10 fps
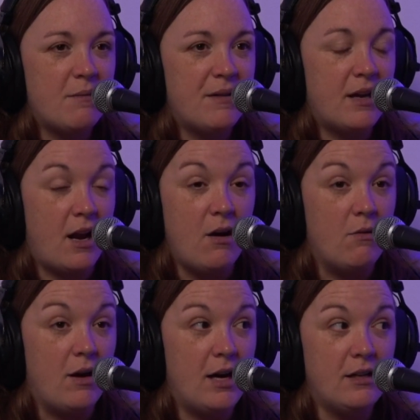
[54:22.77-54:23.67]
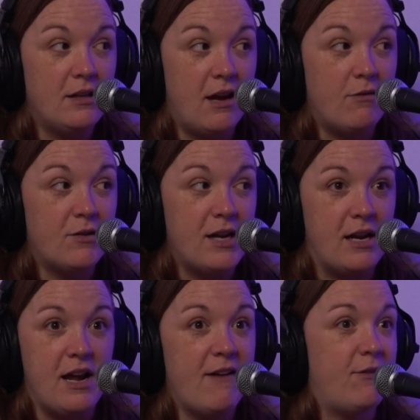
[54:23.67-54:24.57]
I'm like, no, I never
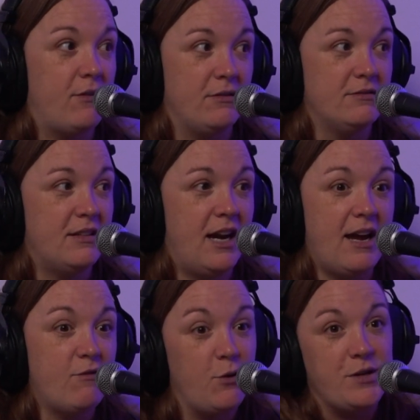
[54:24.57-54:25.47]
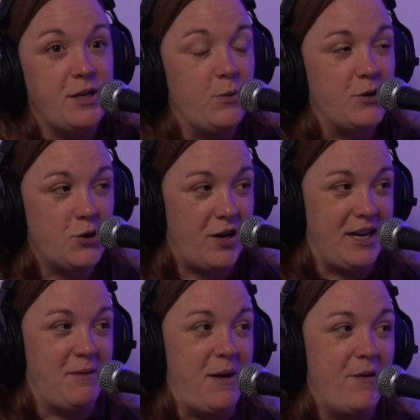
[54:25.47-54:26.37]
did, ever. I have no idea what you're talking about.